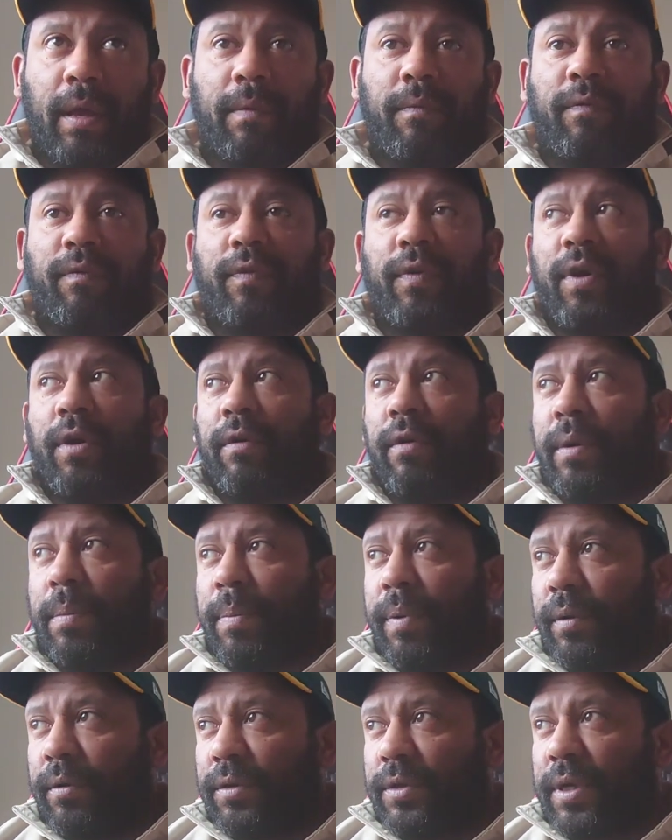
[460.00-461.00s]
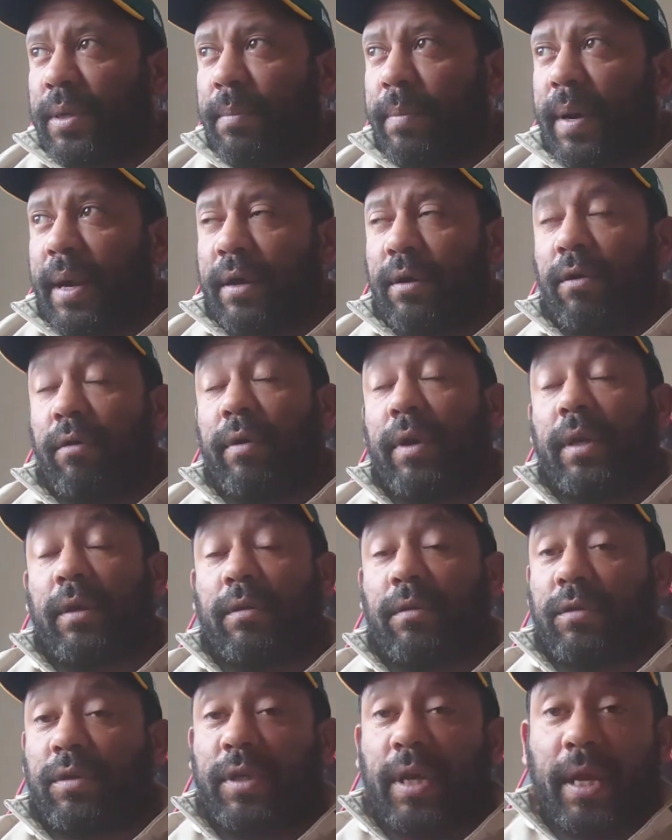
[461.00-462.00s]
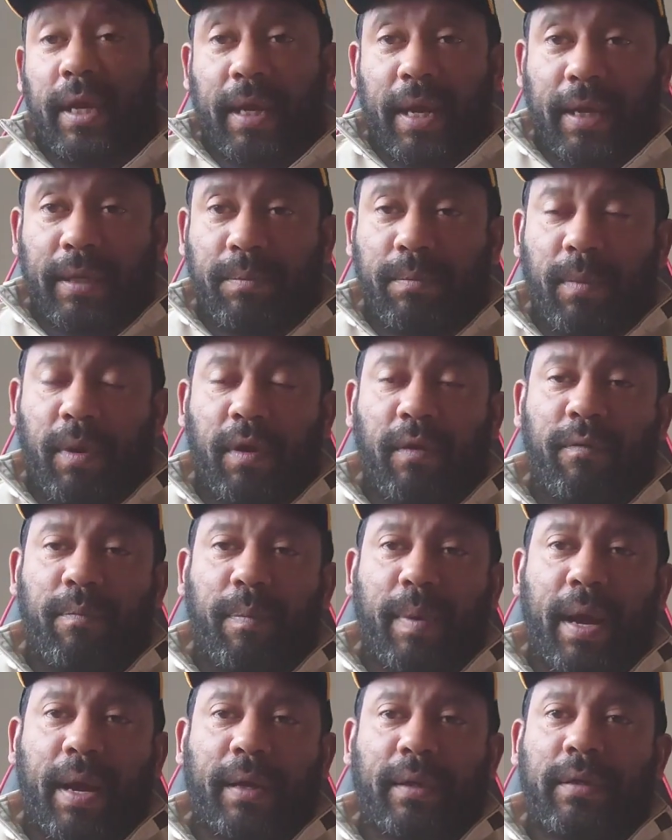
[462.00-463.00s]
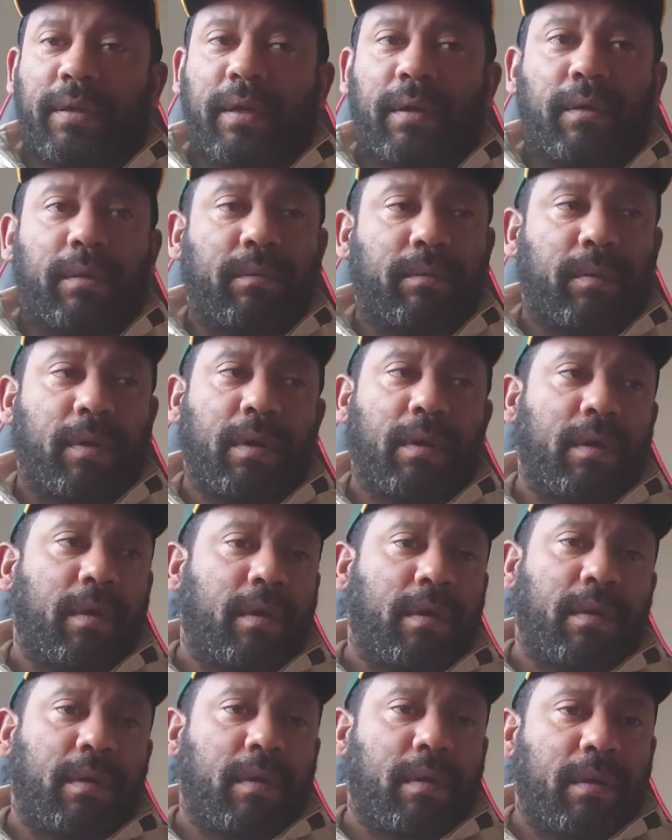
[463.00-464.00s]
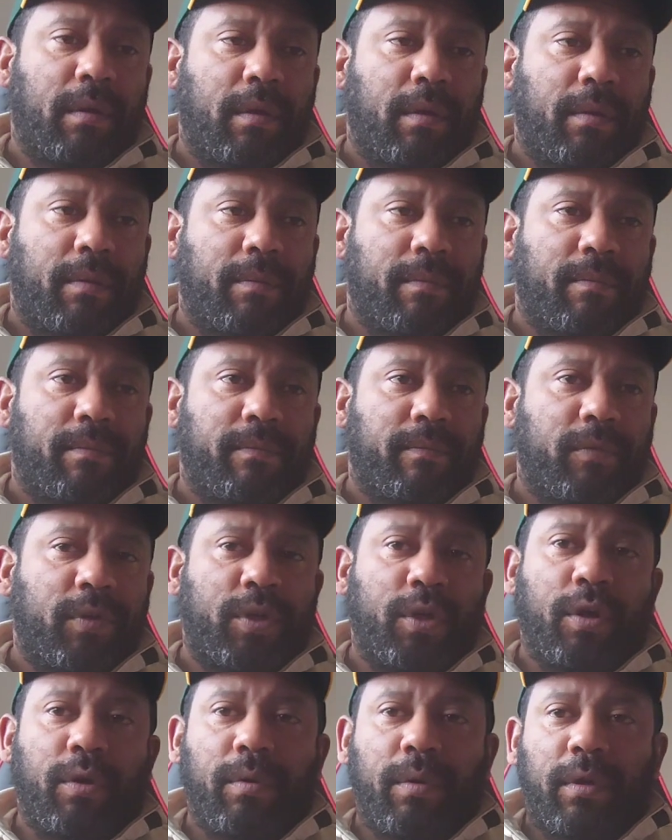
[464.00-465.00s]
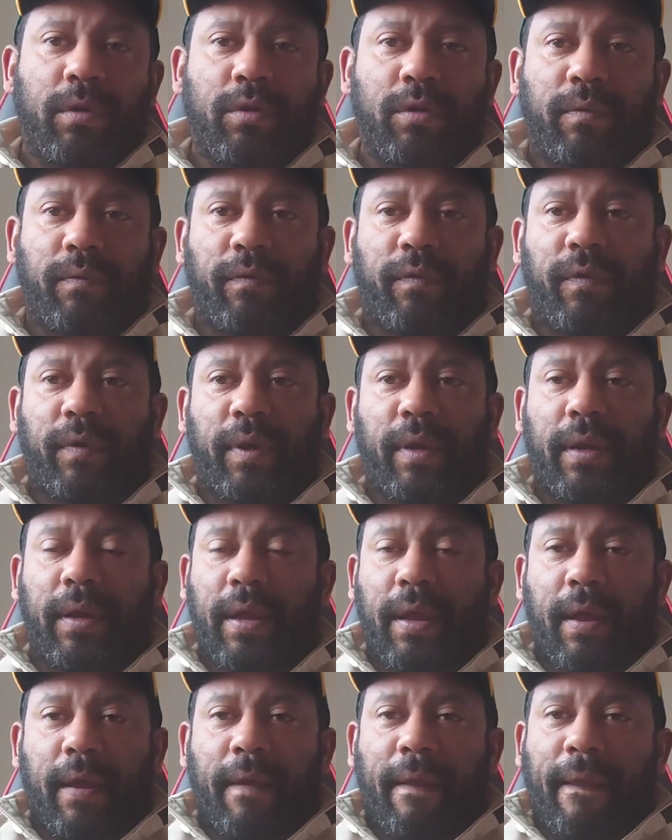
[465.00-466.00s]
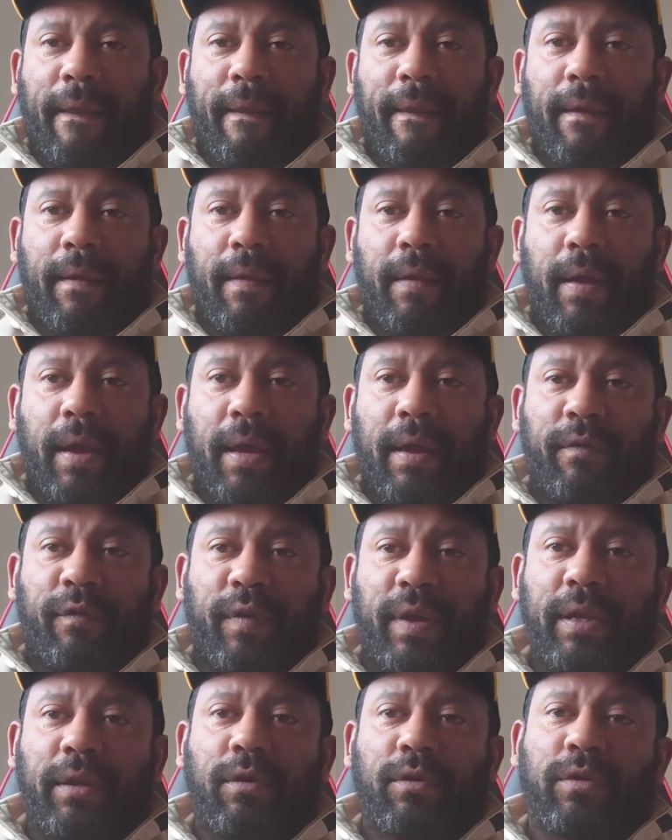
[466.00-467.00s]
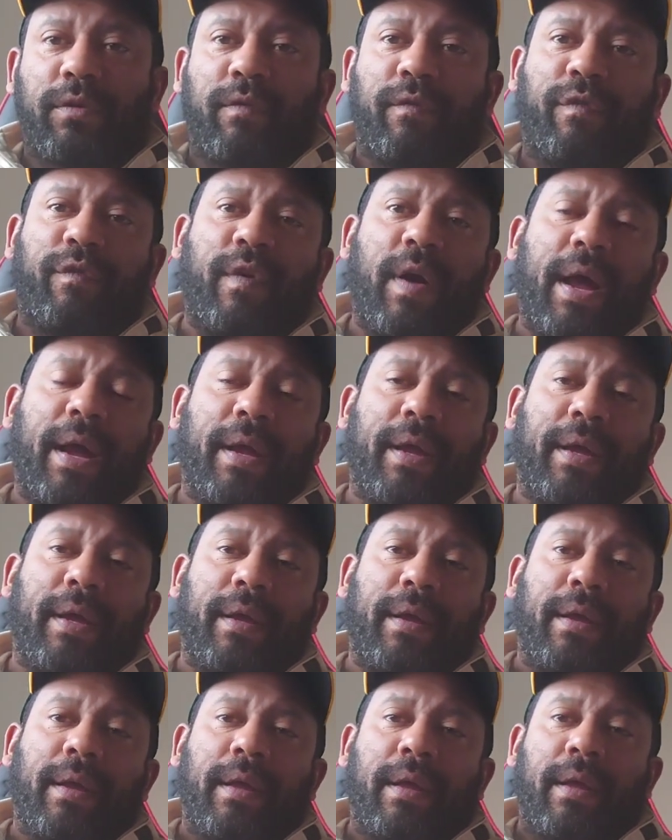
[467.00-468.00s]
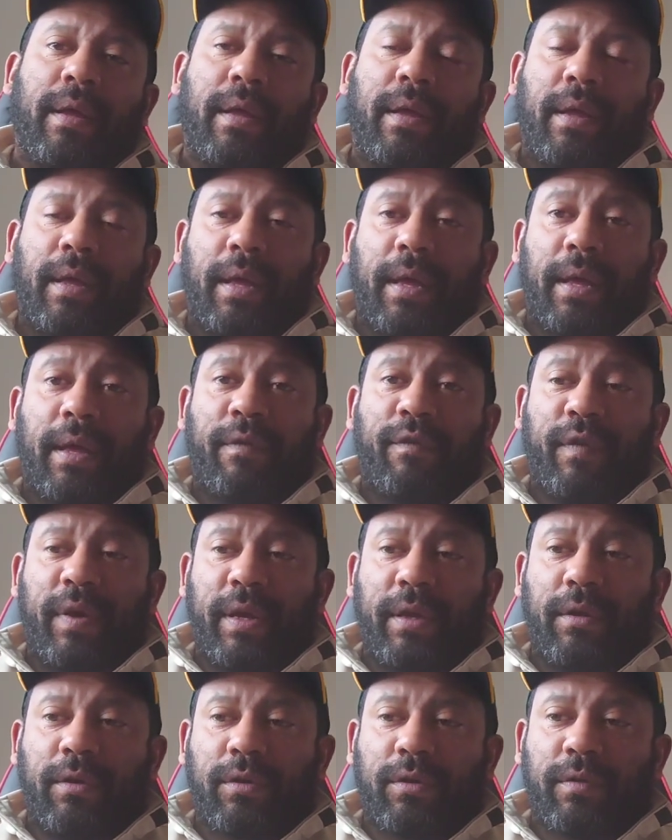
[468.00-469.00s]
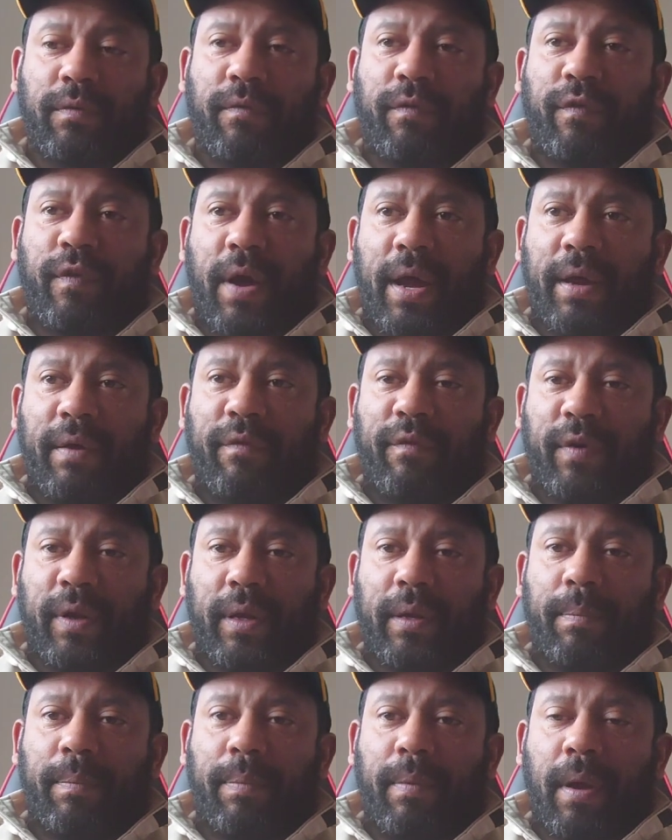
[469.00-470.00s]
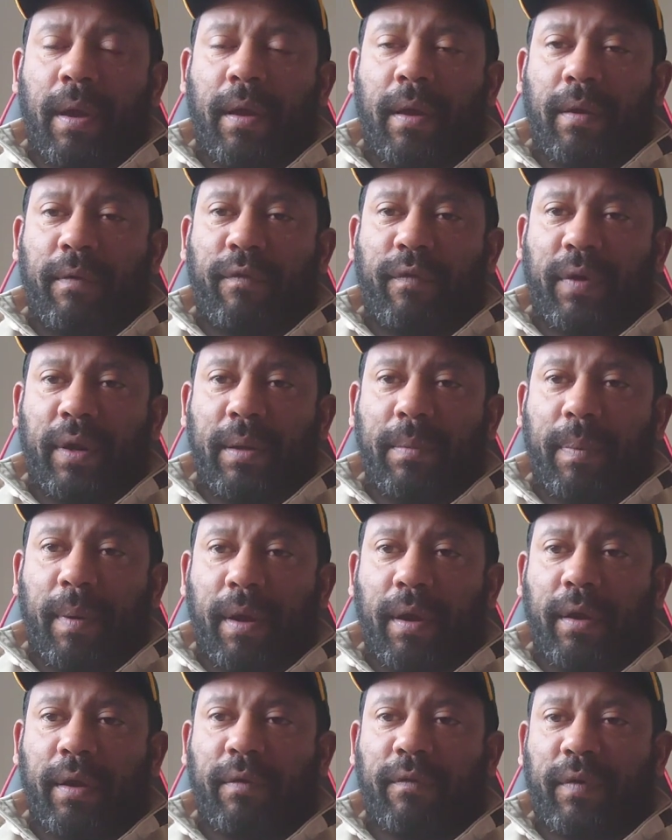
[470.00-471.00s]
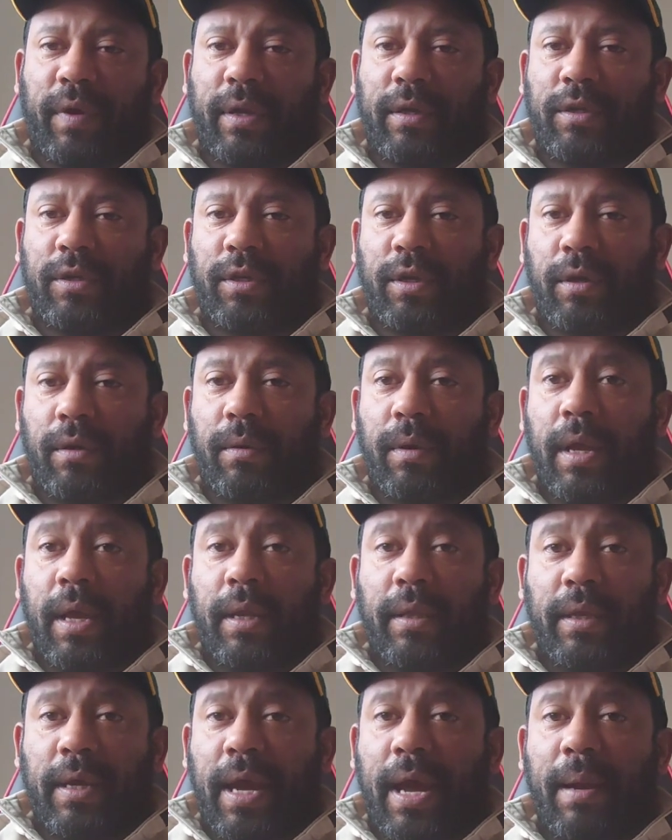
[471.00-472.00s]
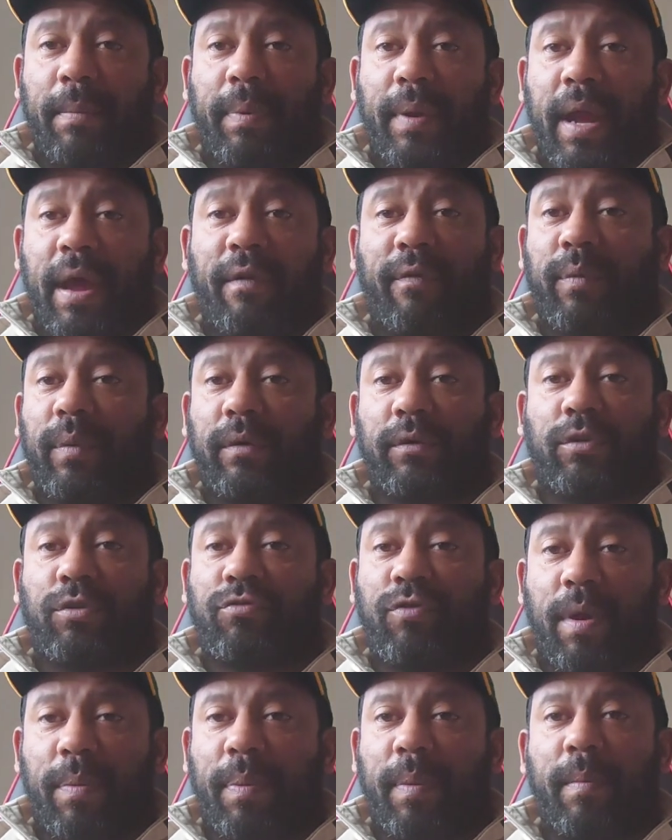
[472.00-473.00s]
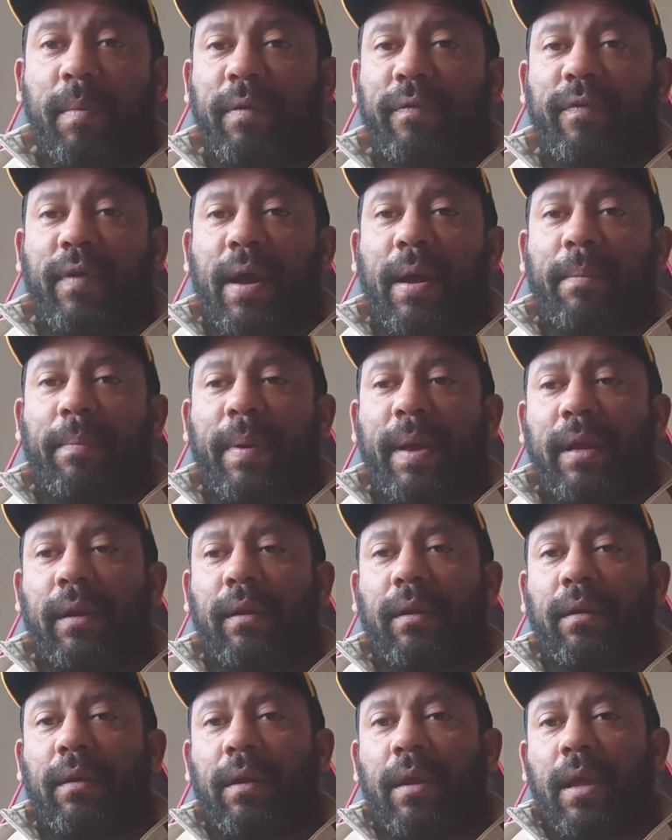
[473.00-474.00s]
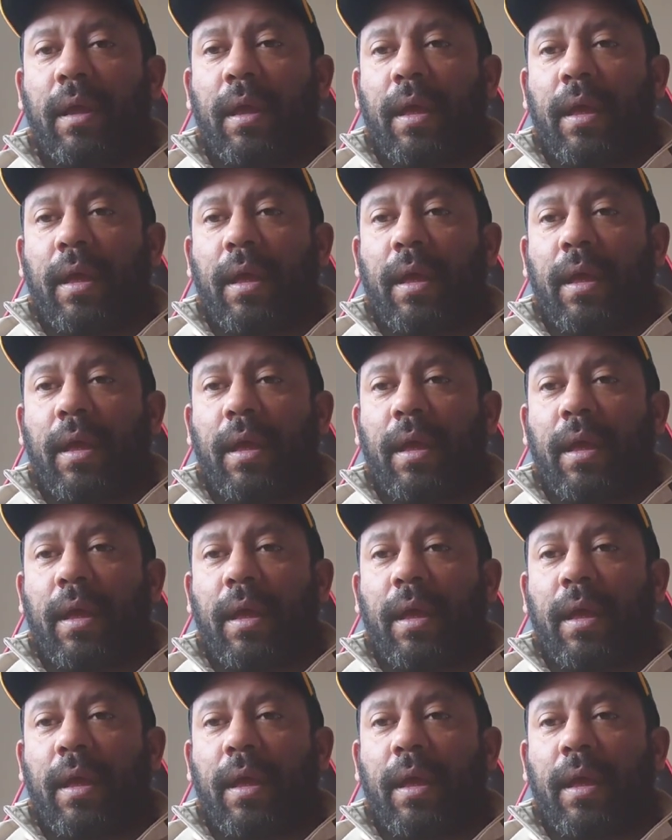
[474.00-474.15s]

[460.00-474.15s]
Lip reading: and Fury puts it back, or it does say it gets moved back till June or something, if he doesn't fight Filip Hrgović soon, the IBF will strip him of that belt.